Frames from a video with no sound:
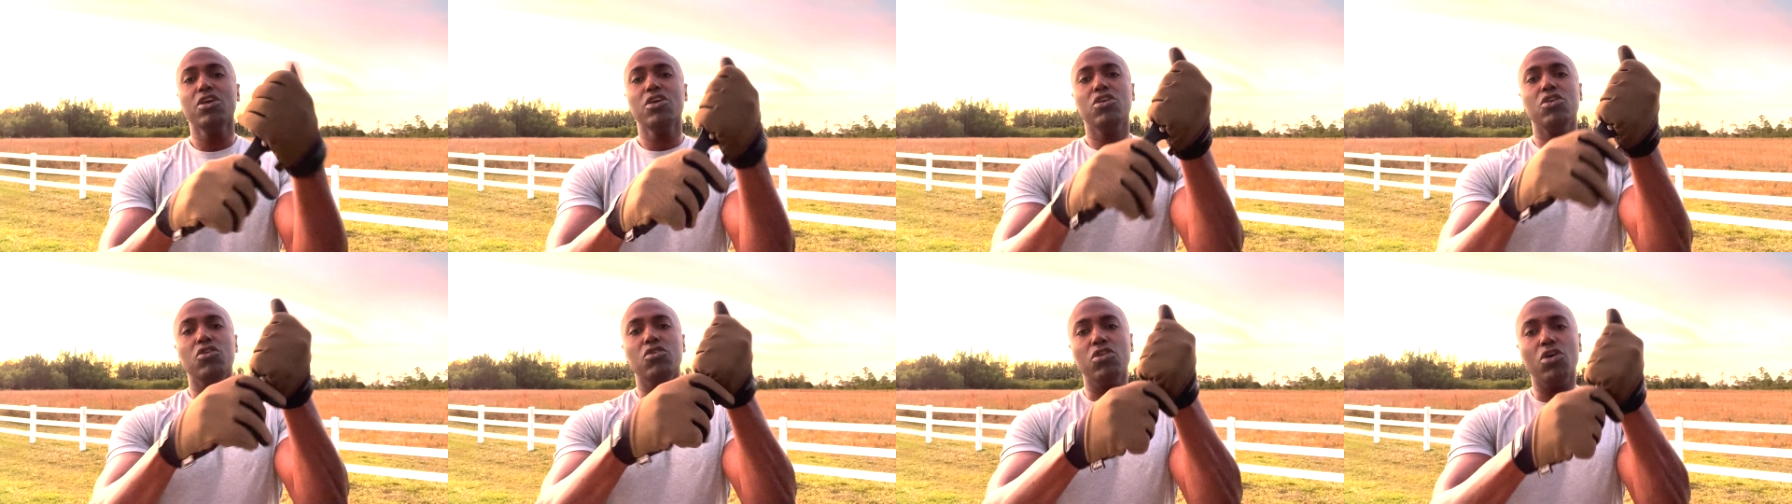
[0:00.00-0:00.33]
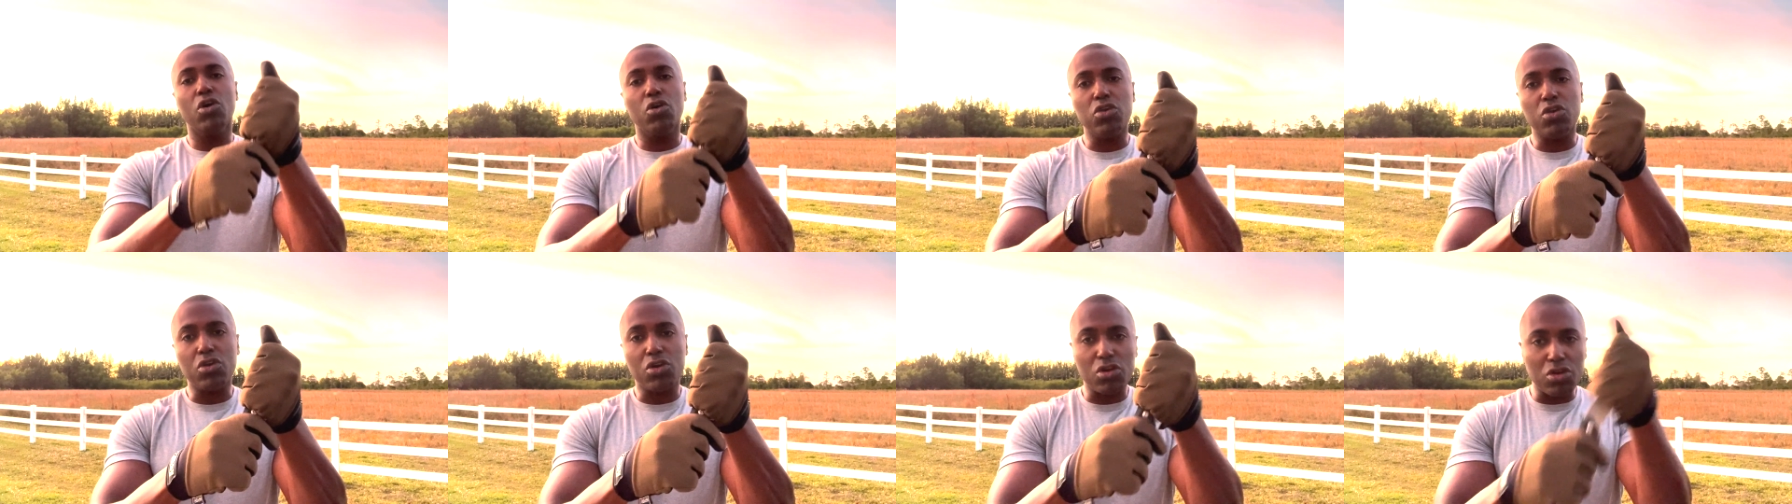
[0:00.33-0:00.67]
You know
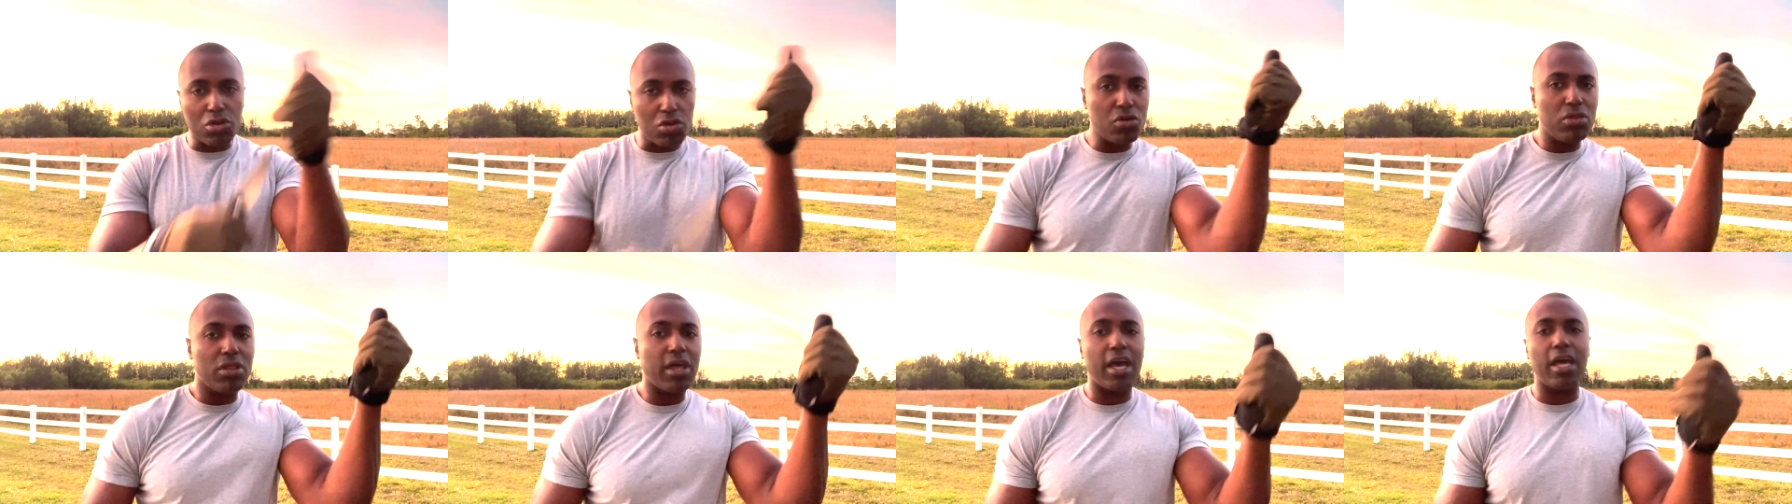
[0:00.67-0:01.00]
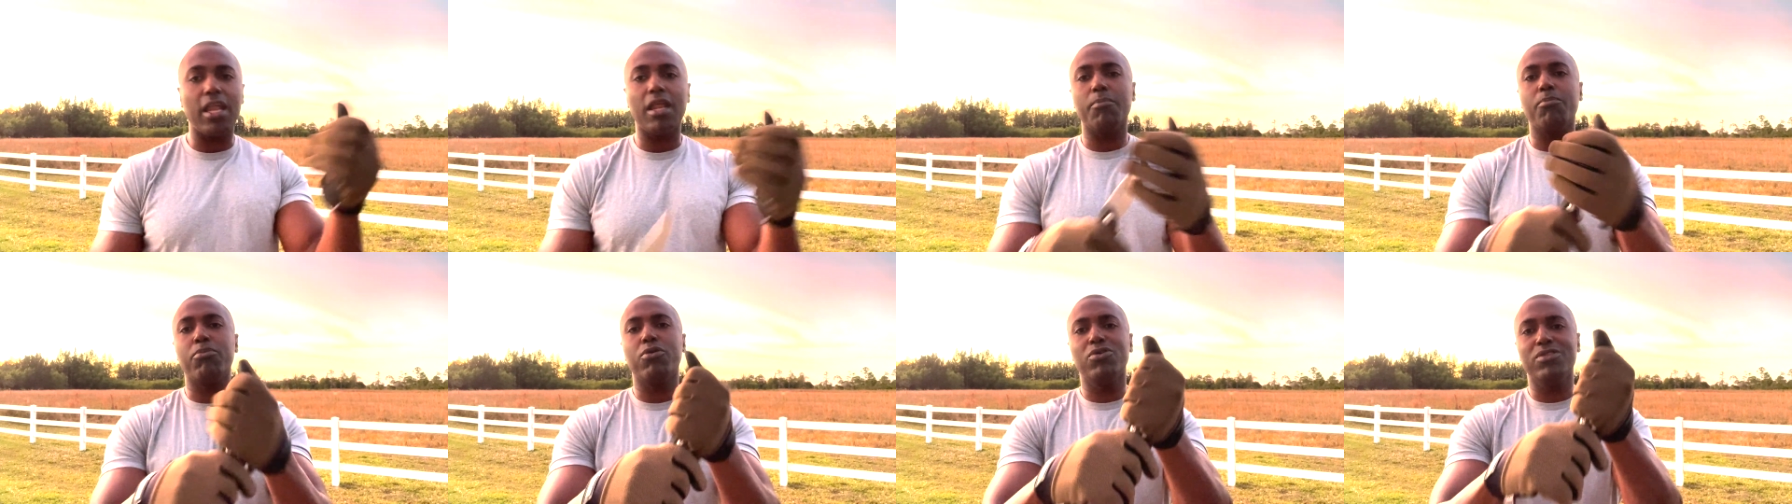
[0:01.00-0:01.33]
you could do
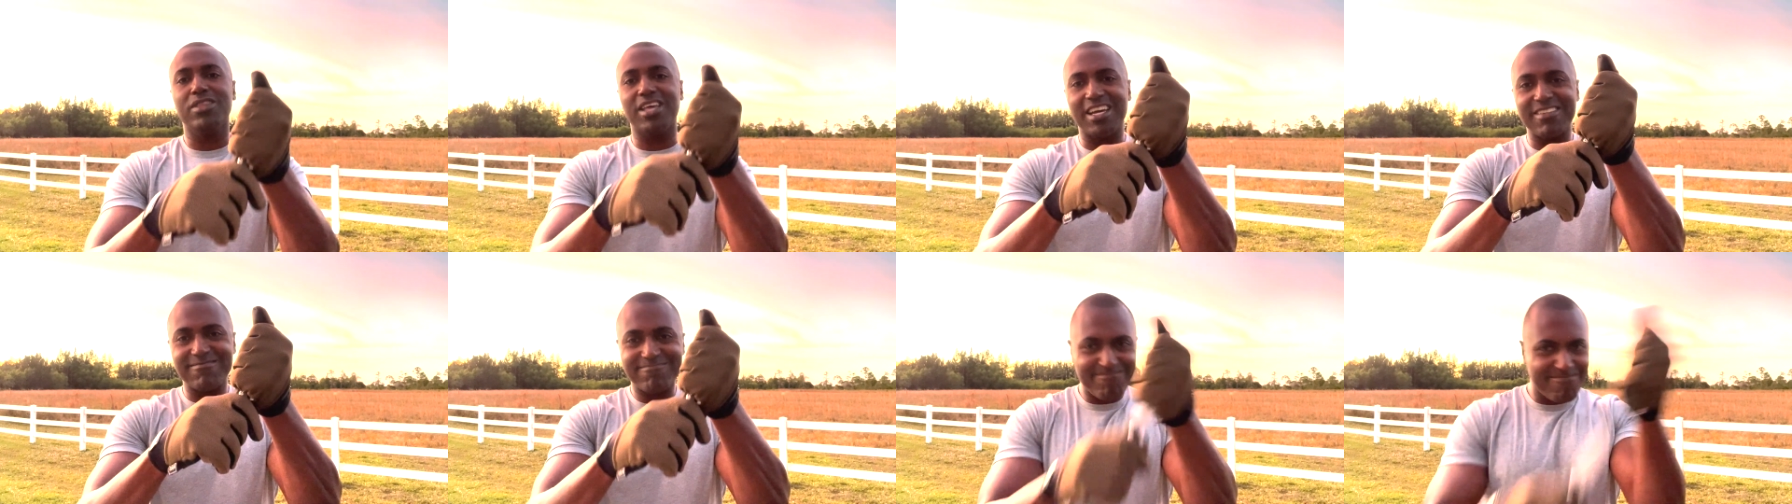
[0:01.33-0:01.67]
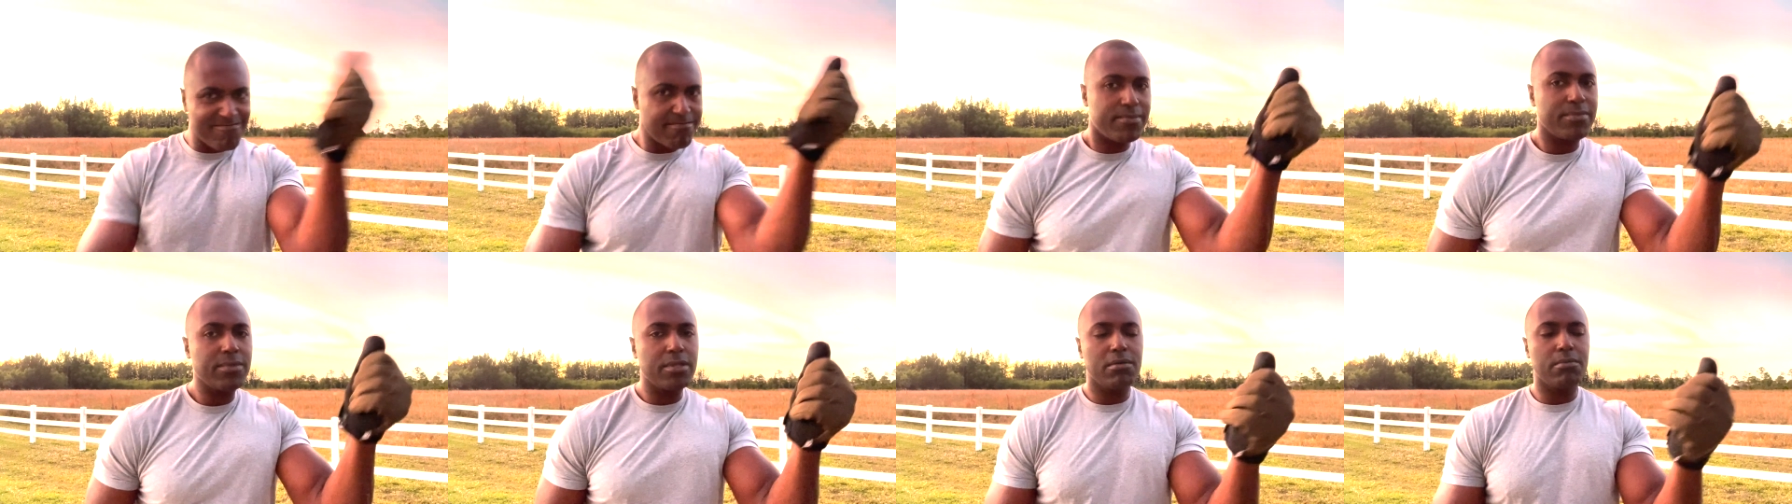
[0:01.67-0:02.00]
that and pull that
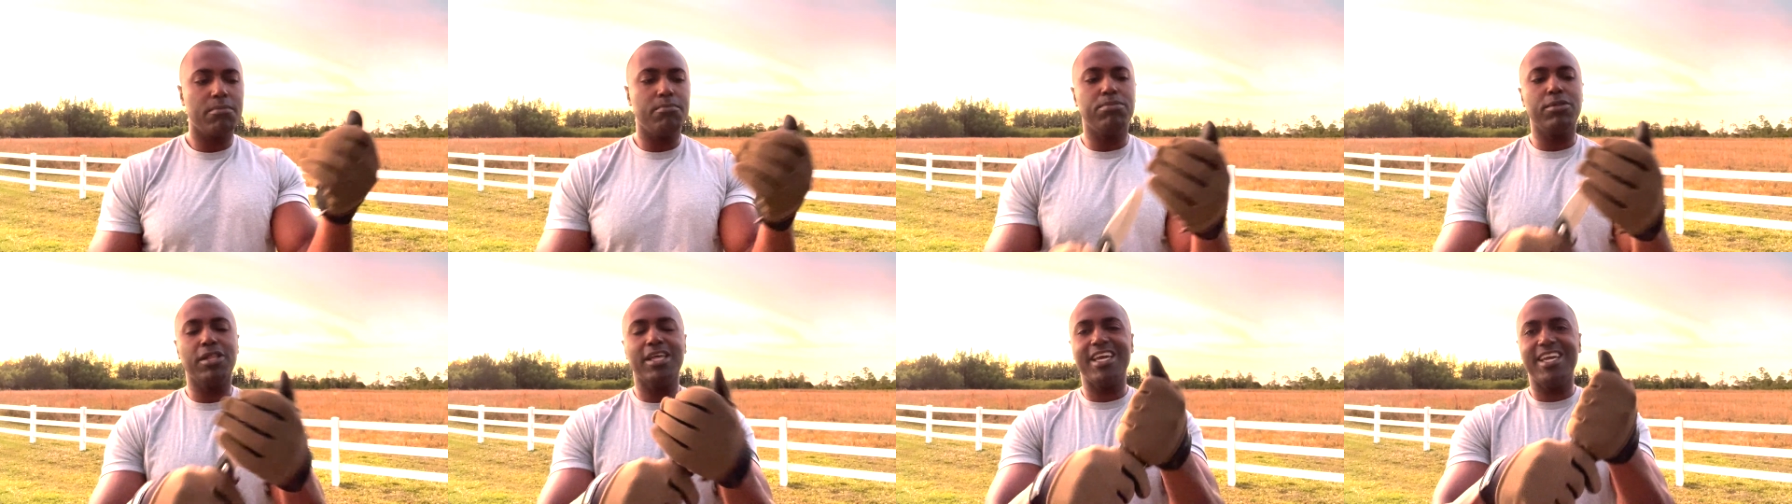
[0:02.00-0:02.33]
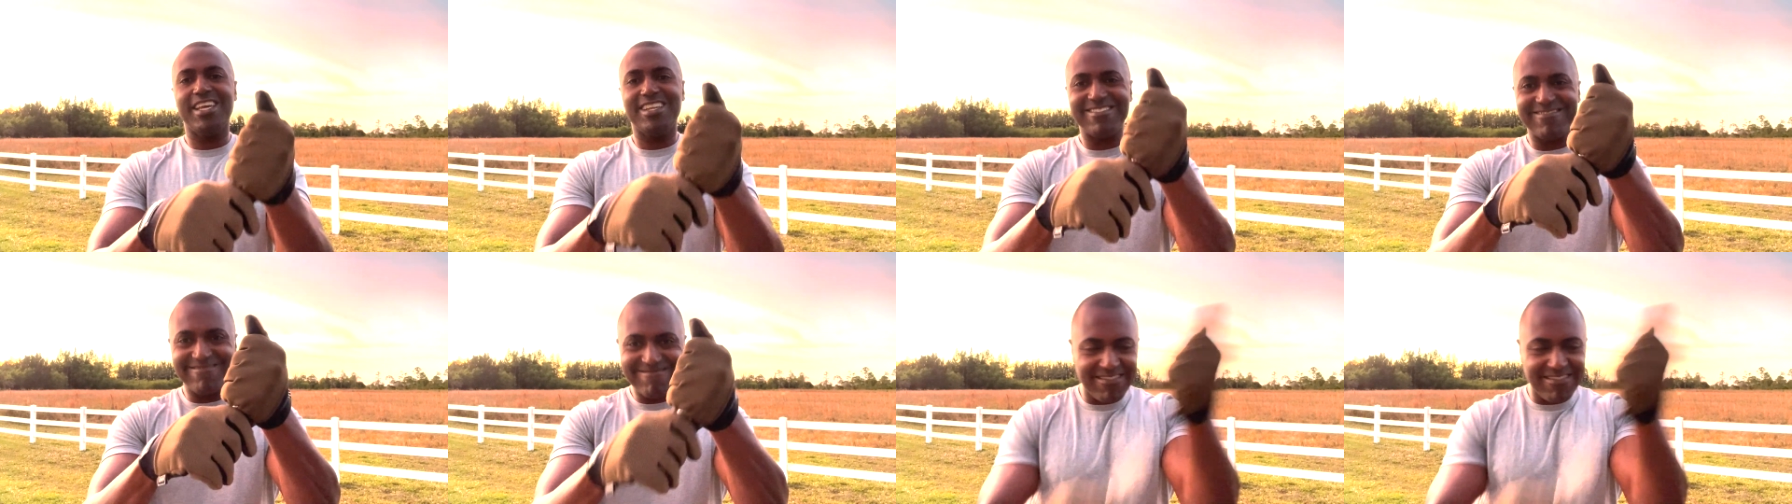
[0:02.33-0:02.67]
blade